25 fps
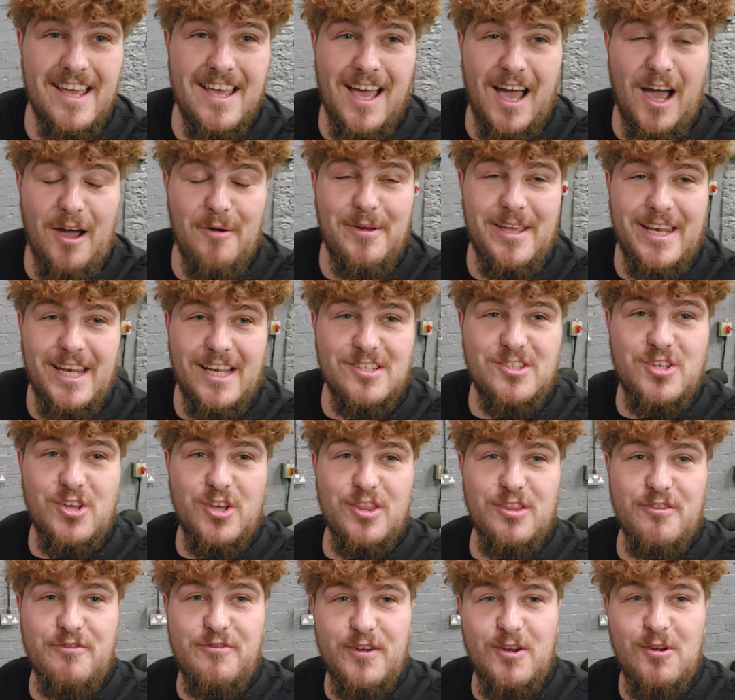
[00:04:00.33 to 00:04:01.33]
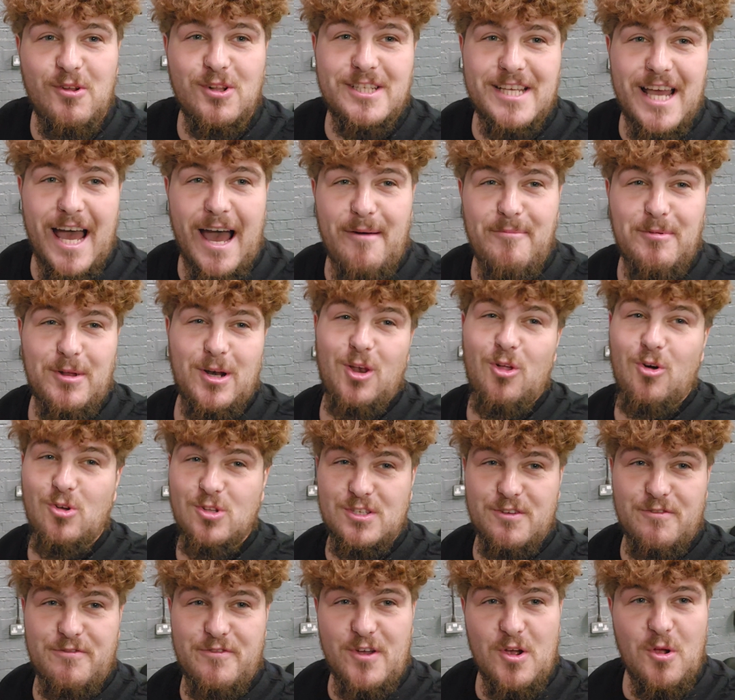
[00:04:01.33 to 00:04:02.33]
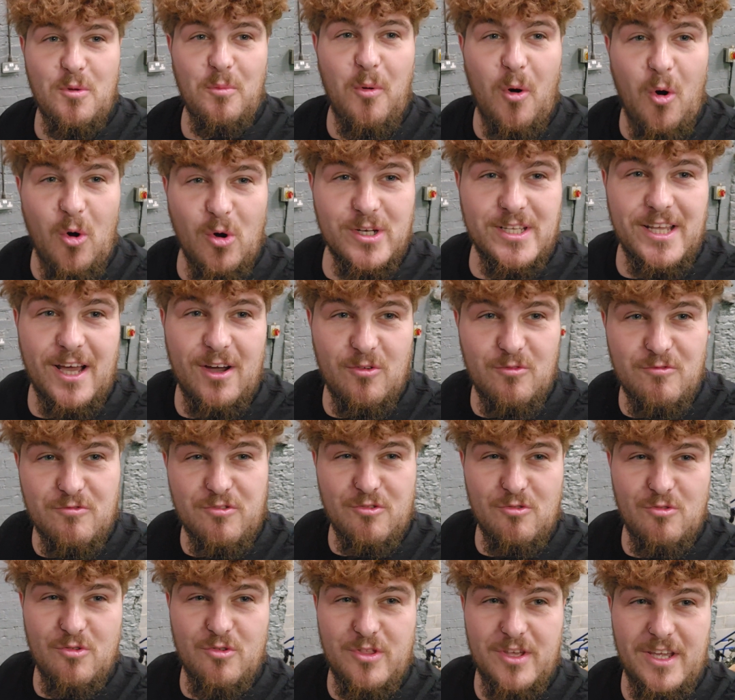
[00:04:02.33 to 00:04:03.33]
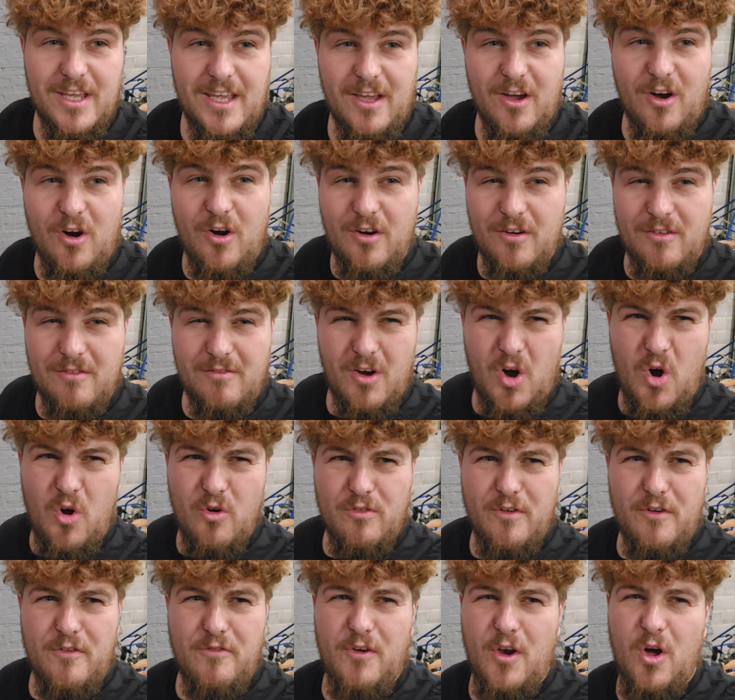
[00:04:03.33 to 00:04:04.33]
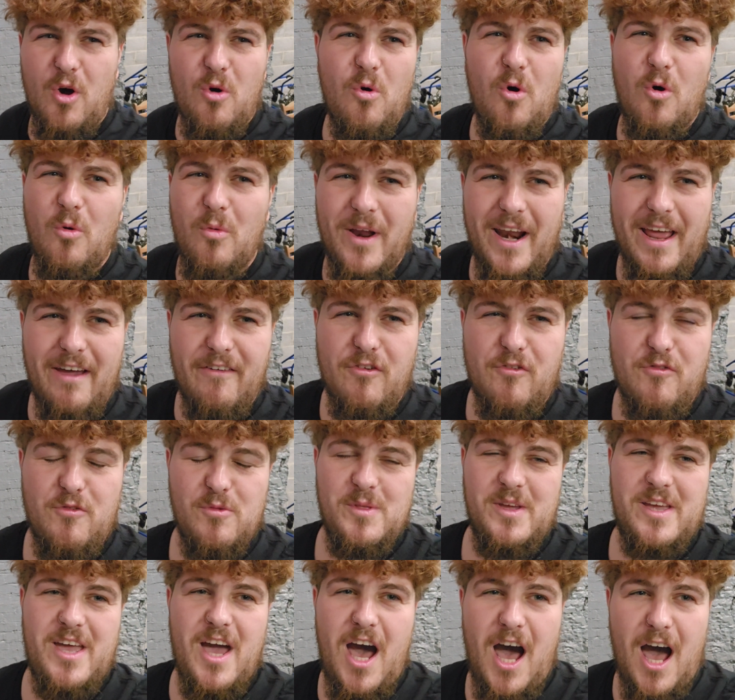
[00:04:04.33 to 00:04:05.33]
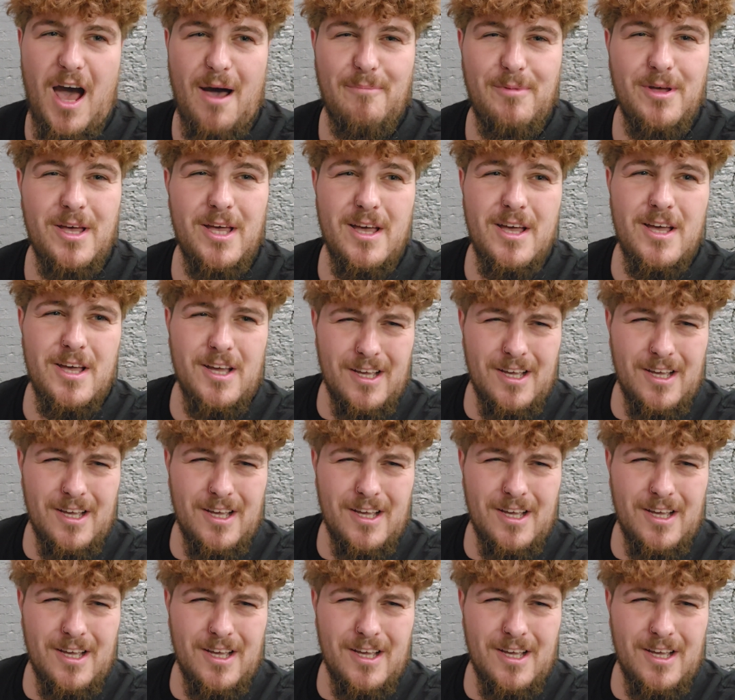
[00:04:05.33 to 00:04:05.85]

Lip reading: I mean, I turned the fuel tap and loads of fuel poured out through the overflow or whatever from the carb.